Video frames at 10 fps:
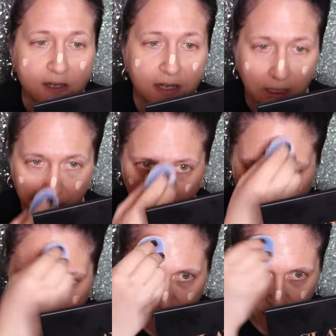dot it
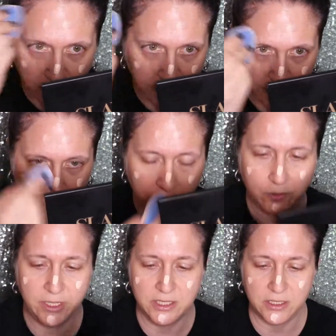all over like I
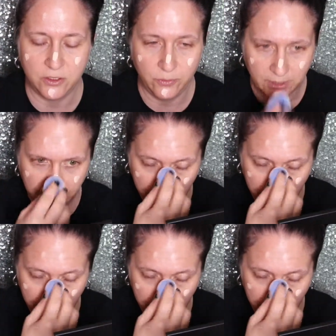always do.